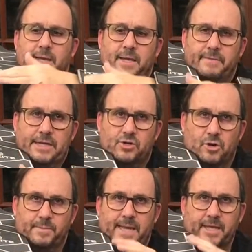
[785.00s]
That
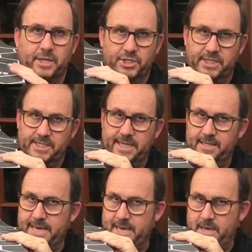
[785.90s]
drop down, you can just see
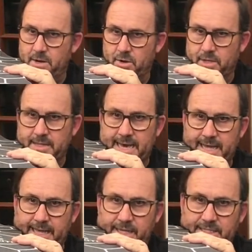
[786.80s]
there. Look at that,
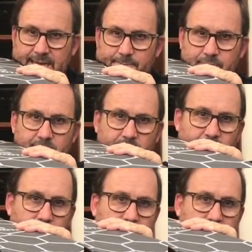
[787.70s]
it is absolutely